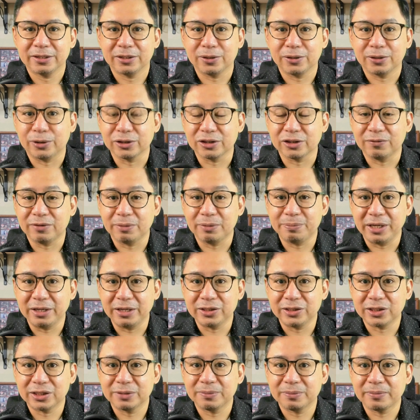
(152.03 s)
The Court of
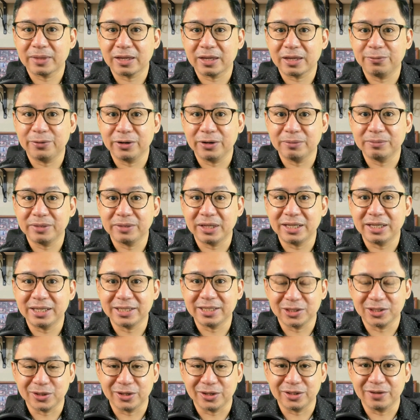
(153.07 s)
Appeals affirmed the
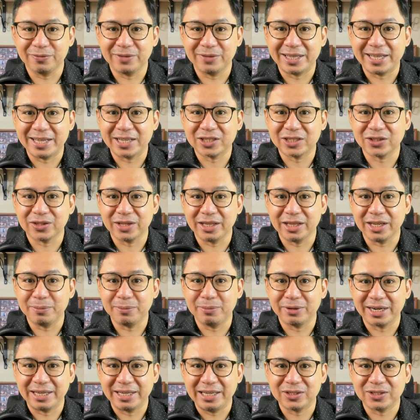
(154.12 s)
decision of the National
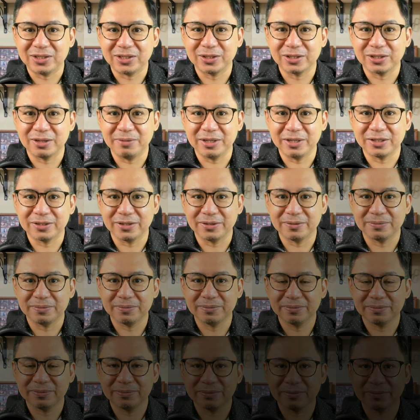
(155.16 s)
Labor Relations Commission.
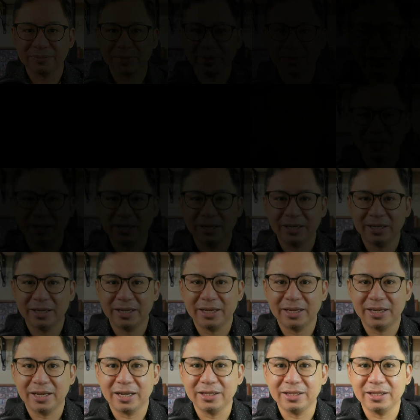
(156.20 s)

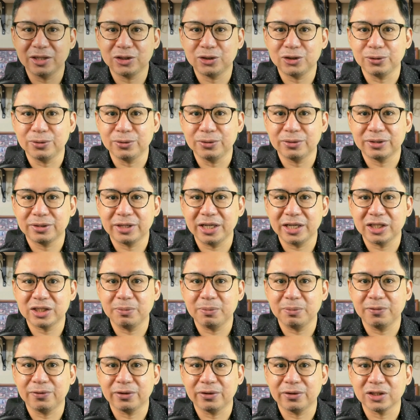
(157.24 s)
An issue
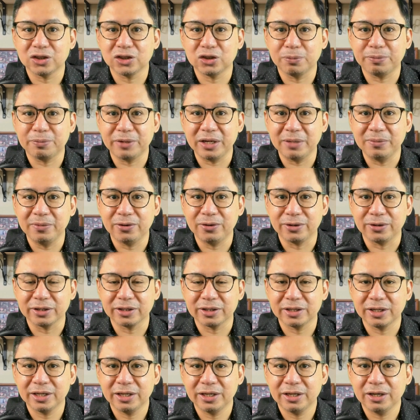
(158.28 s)
raised before the Supreme
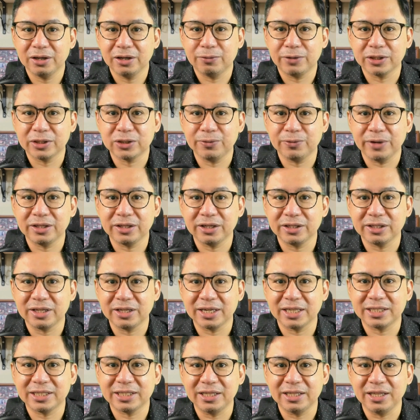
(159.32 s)
Court was whether
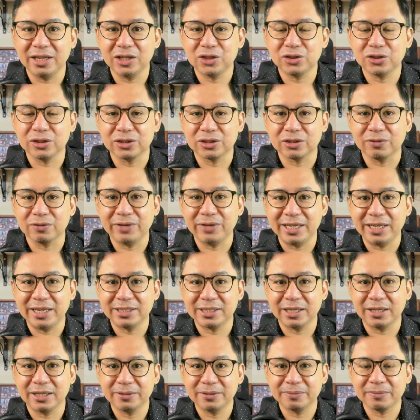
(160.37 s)
the resignations of
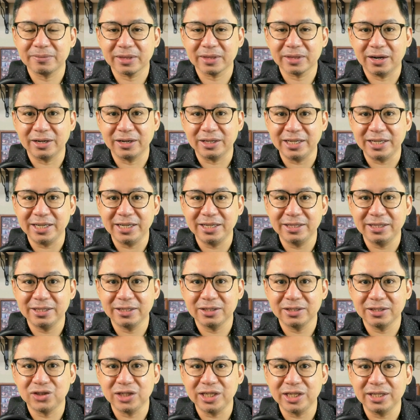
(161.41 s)
Hazel,
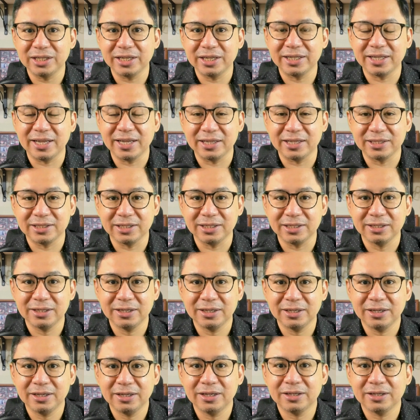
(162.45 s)
Arlene, Jean, and Nancy
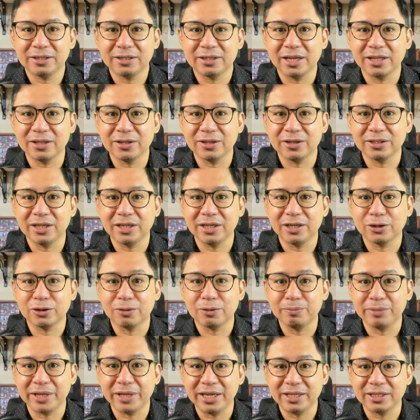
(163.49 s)
rendered their
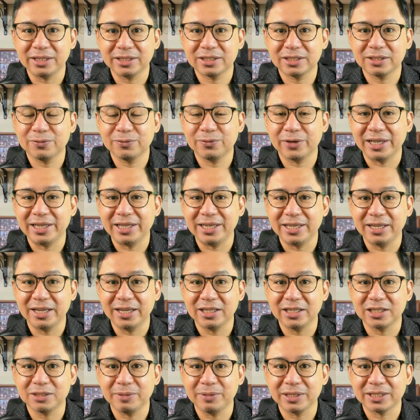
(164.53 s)
complaints for
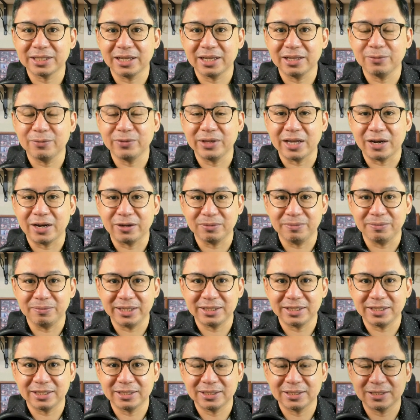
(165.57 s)
illegal dismissal without
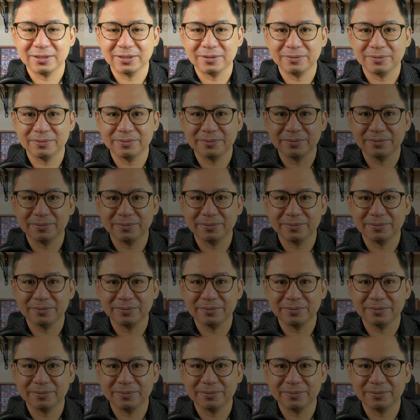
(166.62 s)
basis.